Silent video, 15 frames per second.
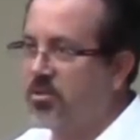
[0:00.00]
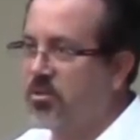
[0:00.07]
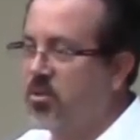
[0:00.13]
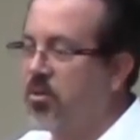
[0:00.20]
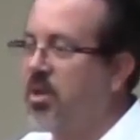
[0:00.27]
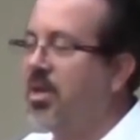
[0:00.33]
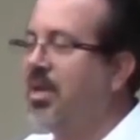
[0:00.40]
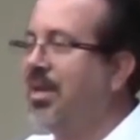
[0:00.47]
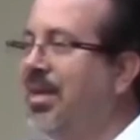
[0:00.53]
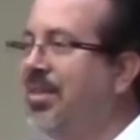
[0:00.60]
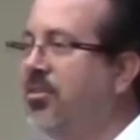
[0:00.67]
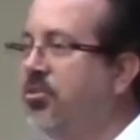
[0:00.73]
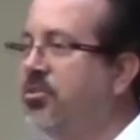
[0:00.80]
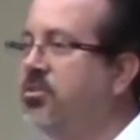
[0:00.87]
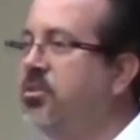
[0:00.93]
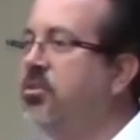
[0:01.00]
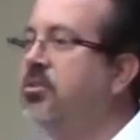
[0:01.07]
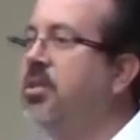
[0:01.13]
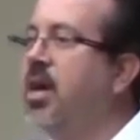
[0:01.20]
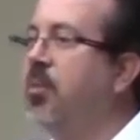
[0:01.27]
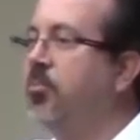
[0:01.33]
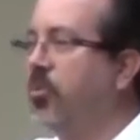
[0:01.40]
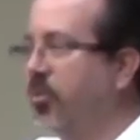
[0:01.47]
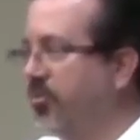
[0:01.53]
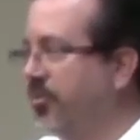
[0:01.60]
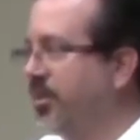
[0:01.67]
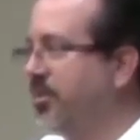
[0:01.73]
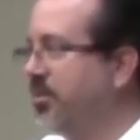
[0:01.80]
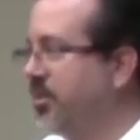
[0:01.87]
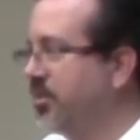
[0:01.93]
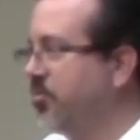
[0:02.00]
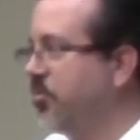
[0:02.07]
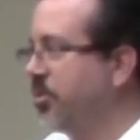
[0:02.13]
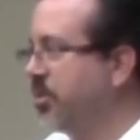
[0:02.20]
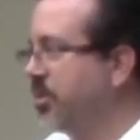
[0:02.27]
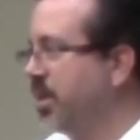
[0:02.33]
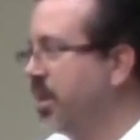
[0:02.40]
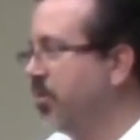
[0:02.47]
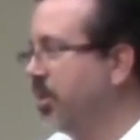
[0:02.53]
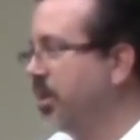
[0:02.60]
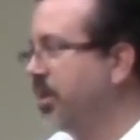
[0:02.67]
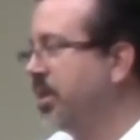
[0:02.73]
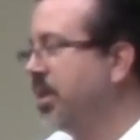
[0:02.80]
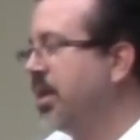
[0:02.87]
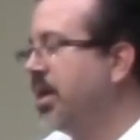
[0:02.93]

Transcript: And so they're still not perfect, let's put it that way.